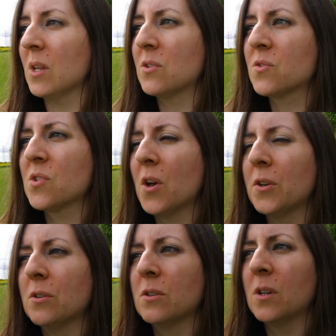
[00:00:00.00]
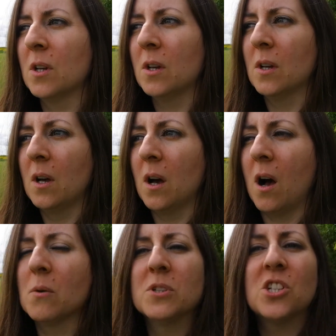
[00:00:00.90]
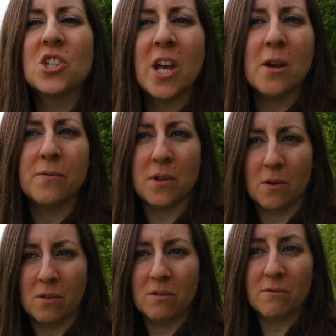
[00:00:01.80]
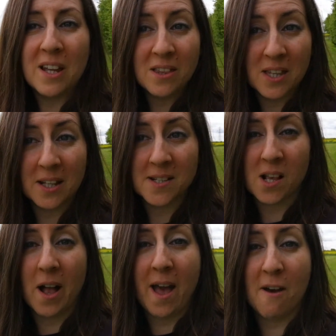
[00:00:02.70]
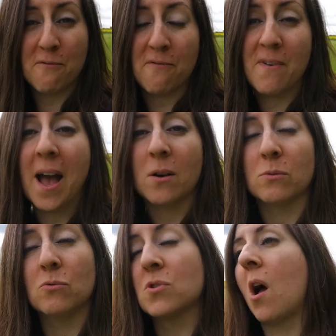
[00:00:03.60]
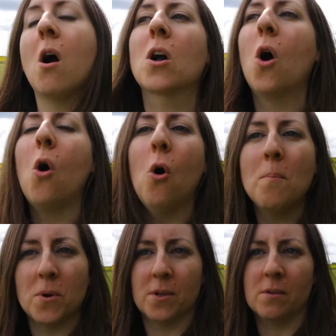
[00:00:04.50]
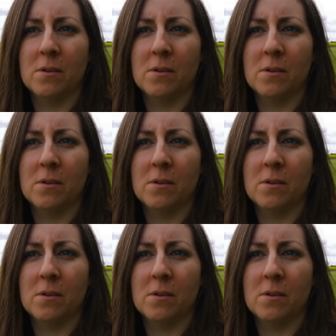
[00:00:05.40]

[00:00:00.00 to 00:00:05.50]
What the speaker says: So I wanted to share with you 3 things that I have found are common,